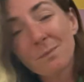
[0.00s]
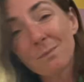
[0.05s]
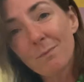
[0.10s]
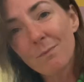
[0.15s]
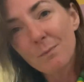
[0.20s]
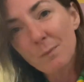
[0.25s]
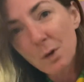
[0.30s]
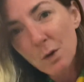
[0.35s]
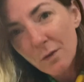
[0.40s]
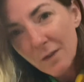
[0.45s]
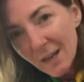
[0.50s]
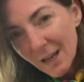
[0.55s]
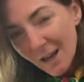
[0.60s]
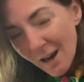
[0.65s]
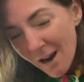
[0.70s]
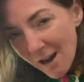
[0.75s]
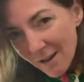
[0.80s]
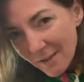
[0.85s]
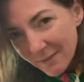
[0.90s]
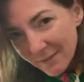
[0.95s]
moving
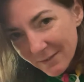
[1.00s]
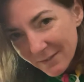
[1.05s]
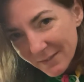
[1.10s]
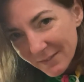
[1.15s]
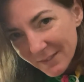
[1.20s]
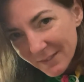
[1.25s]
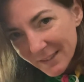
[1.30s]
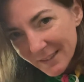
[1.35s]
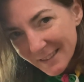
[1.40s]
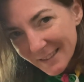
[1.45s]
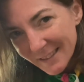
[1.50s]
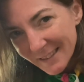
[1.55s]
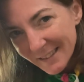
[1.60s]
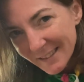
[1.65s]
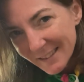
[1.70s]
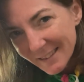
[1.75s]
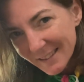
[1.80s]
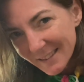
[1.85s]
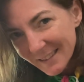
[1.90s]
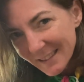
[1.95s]
off
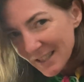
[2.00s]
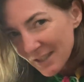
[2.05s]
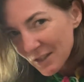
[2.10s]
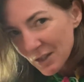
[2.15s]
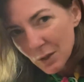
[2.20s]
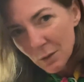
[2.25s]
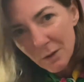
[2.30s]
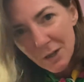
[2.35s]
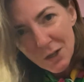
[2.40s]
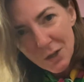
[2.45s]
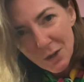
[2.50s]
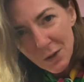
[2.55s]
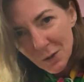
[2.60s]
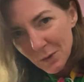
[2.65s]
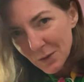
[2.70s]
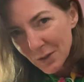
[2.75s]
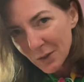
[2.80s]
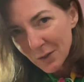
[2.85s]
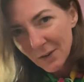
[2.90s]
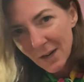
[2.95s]
into a new
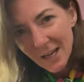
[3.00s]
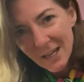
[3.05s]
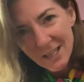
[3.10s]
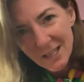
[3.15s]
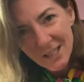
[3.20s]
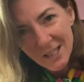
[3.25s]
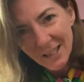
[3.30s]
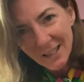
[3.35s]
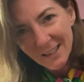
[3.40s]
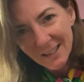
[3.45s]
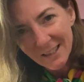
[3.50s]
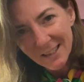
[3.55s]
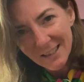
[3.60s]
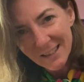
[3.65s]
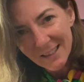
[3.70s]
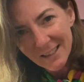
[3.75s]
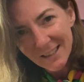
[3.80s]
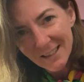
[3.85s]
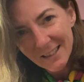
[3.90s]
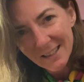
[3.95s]
direction.
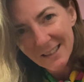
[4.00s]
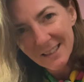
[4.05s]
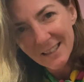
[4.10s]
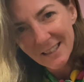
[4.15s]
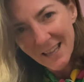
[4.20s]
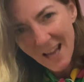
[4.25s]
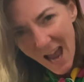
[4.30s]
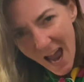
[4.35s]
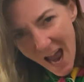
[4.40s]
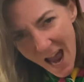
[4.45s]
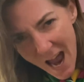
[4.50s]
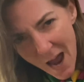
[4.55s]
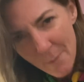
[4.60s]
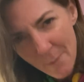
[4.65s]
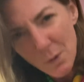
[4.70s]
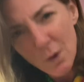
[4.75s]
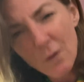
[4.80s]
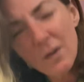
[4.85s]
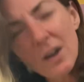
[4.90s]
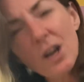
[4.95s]
Yeah,
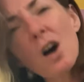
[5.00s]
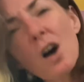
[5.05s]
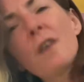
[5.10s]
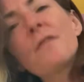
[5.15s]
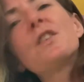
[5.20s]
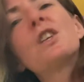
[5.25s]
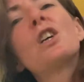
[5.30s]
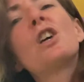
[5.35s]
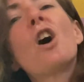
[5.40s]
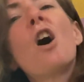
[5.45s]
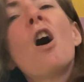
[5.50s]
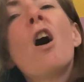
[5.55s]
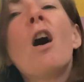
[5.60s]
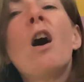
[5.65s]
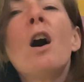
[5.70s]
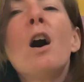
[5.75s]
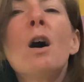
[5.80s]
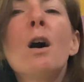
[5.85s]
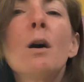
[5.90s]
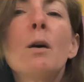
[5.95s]
moving off to
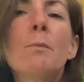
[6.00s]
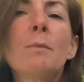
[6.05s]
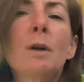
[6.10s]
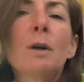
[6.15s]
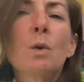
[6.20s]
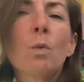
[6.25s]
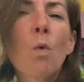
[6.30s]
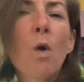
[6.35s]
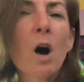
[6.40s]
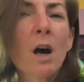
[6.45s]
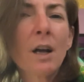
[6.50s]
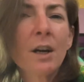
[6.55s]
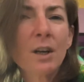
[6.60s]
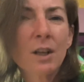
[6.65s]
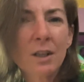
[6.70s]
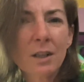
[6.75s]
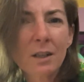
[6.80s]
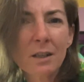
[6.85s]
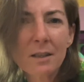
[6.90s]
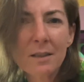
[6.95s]
calmer
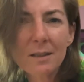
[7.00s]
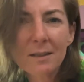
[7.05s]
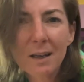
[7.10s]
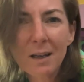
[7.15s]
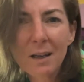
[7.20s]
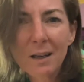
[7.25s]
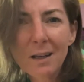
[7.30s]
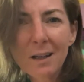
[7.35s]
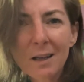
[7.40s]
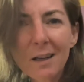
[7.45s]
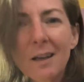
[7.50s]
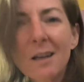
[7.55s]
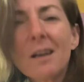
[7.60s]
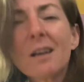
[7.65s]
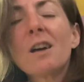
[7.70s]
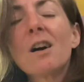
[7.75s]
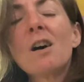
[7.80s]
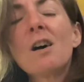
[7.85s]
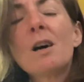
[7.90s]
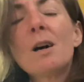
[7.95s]
waters.
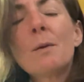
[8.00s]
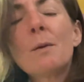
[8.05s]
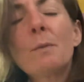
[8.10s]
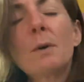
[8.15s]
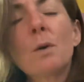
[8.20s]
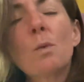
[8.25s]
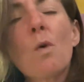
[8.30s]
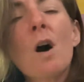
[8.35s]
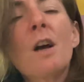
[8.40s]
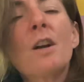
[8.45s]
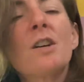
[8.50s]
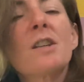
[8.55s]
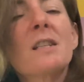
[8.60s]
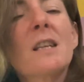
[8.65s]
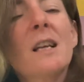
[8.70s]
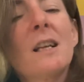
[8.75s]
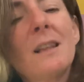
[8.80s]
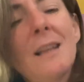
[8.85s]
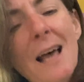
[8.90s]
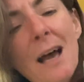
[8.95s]
Calmer waters.
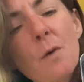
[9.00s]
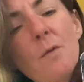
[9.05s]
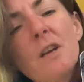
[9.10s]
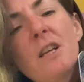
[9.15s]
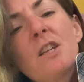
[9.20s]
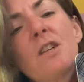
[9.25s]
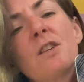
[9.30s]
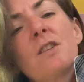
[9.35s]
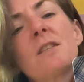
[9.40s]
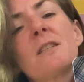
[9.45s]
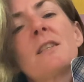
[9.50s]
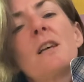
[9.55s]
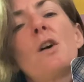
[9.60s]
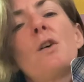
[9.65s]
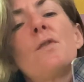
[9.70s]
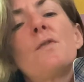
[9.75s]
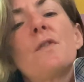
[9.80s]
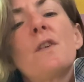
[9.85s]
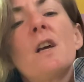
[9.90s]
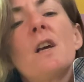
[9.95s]
Allowing
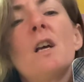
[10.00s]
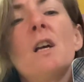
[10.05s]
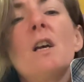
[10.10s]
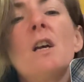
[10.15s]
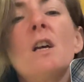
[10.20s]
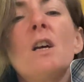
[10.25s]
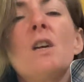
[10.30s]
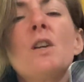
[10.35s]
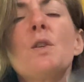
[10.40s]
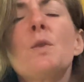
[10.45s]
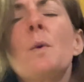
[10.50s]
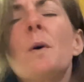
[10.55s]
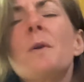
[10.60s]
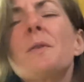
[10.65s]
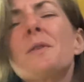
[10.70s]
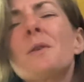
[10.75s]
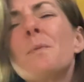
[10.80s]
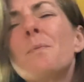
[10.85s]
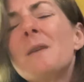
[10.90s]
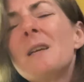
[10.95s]
yourself to
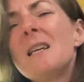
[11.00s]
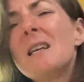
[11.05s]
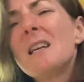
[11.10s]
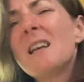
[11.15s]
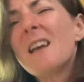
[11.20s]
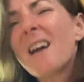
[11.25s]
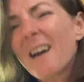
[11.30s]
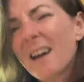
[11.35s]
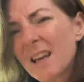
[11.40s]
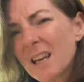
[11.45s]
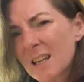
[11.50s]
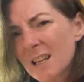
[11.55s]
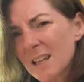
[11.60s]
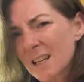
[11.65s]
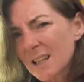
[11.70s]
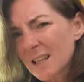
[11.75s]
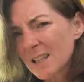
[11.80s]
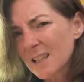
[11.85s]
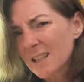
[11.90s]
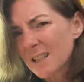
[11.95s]
also be
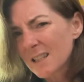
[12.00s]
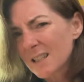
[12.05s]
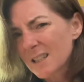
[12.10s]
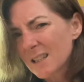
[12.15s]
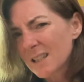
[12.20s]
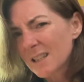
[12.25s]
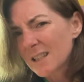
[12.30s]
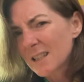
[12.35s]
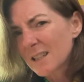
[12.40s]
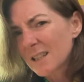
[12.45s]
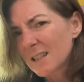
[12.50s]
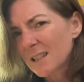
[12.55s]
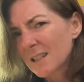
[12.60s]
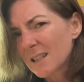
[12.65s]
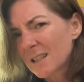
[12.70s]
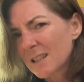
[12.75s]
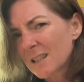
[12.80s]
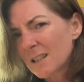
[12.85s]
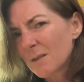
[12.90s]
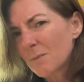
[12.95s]
guided.
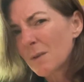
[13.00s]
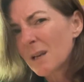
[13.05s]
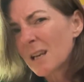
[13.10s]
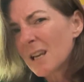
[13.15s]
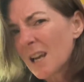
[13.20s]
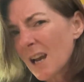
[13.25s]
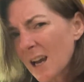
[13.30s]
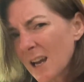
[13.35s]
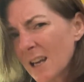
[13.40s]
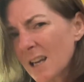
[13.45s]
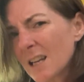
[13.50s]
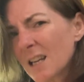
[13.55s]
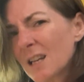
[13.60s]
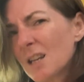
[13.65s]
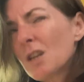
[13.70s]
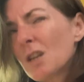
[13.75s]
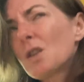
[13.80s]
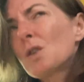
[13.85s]
Be guided